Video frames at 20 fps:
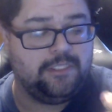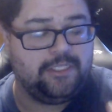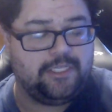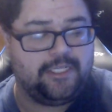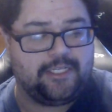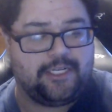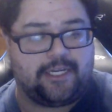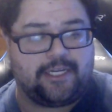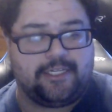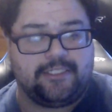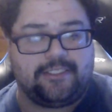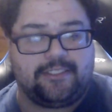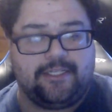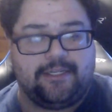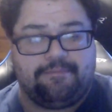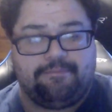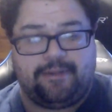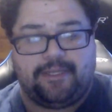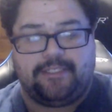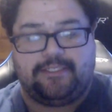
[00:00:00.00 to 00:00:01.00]
And like I
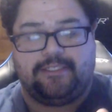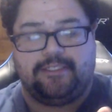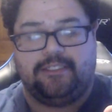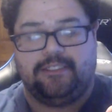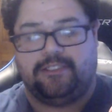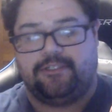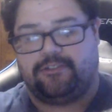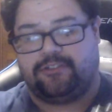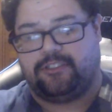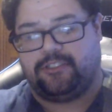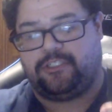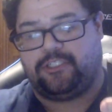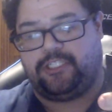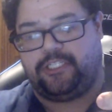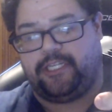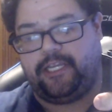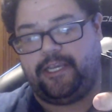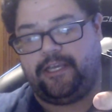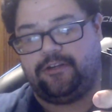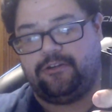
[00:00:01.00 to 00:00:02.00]
said, basically there's a
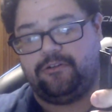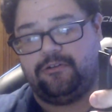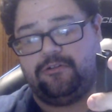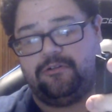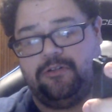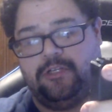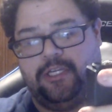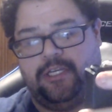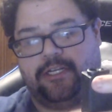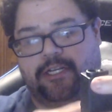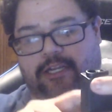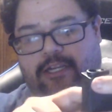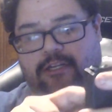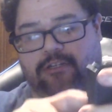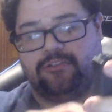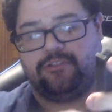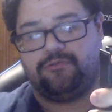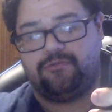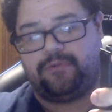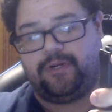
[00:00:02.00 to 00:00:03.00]
channel that
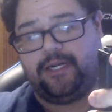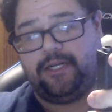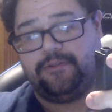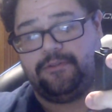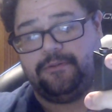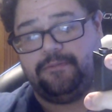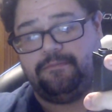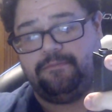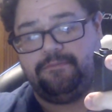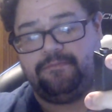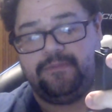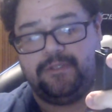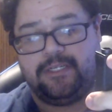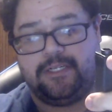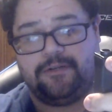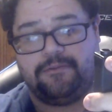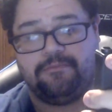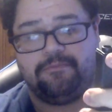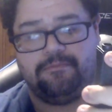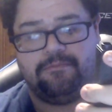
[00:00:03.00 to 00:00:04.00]
goes around the
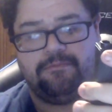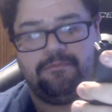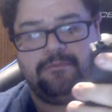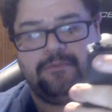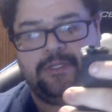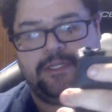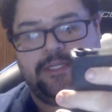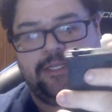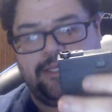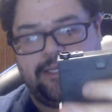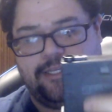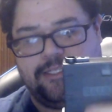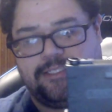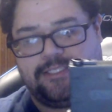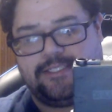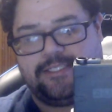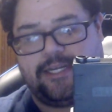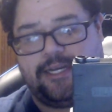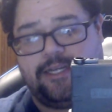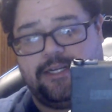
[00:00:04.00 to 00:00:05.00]

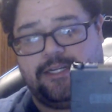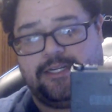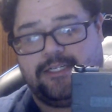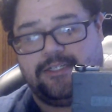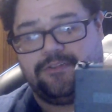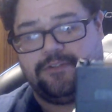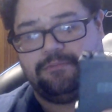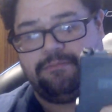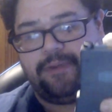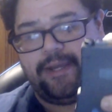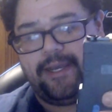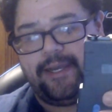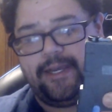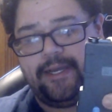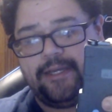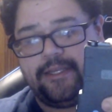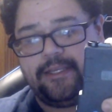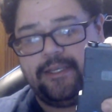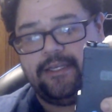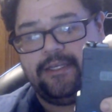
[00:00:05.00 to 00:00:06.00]
inside of the
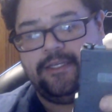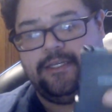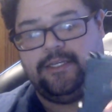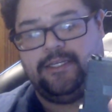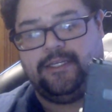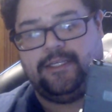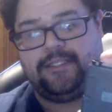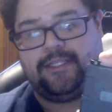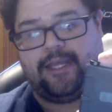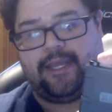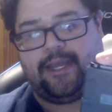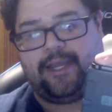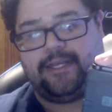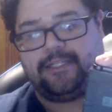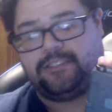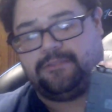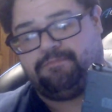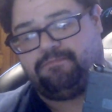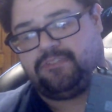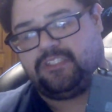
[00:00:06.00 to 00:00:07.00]
mag that
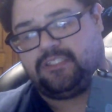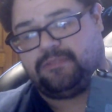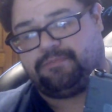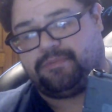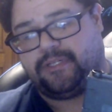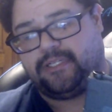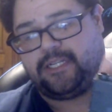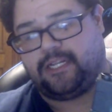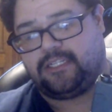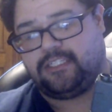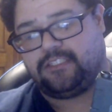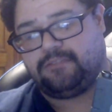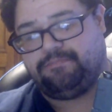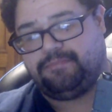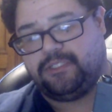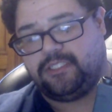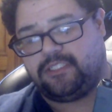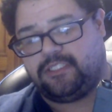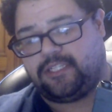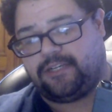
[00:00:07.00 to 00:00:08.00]
has a spring that just
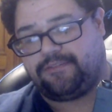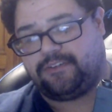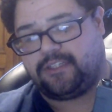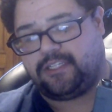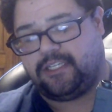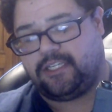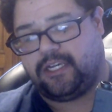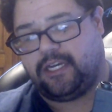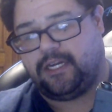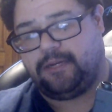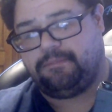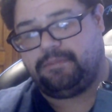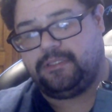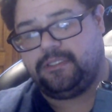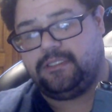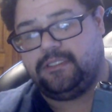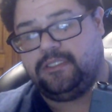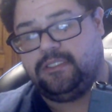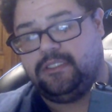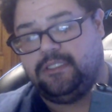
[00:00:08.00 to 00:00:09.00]
pushes everything up.
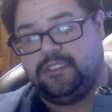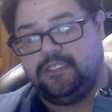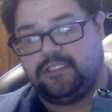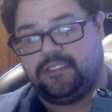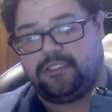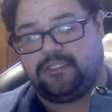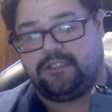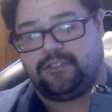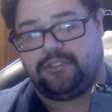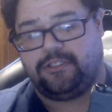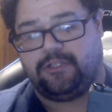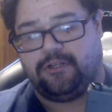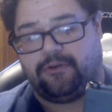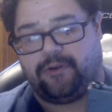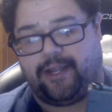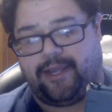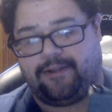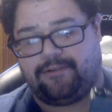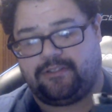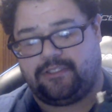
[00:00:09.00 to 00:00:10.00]
So you don't
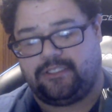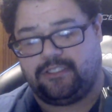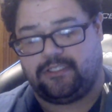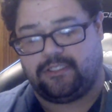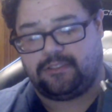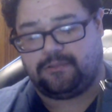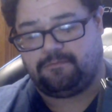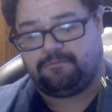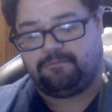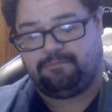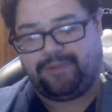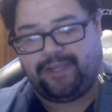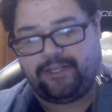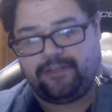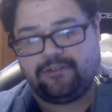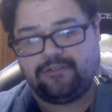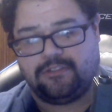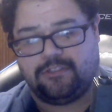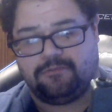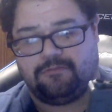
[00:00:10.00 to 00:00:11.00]
have to
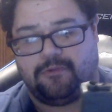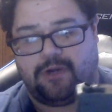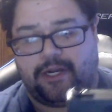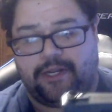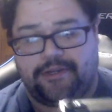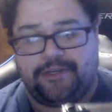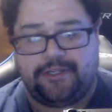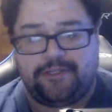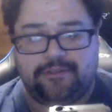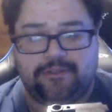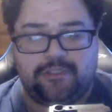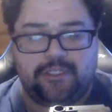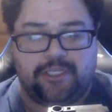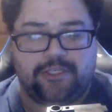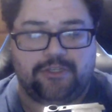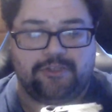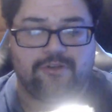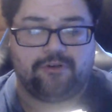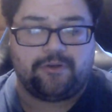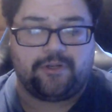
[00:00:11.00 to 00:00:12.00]
manually wind it and
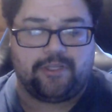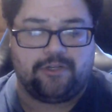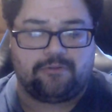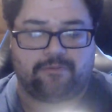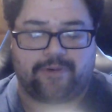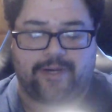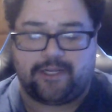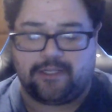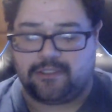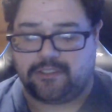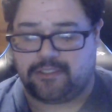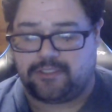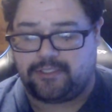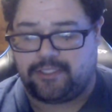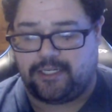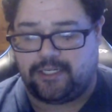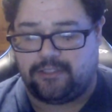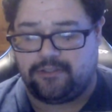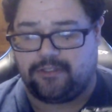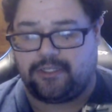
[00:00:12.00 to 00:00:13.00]
you don't get a rattling
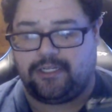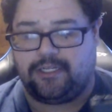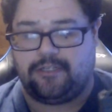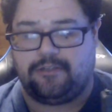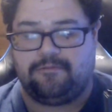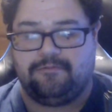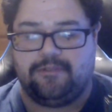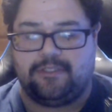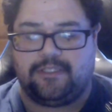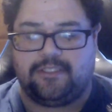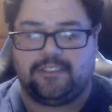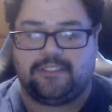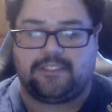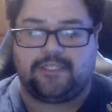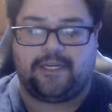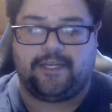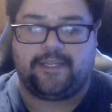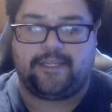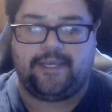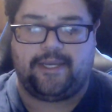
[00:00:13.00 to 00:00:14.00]
sound like with this
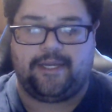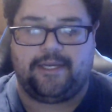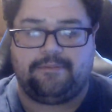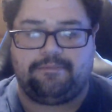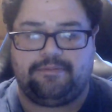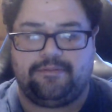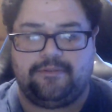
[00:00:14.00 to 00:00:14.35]
high cap.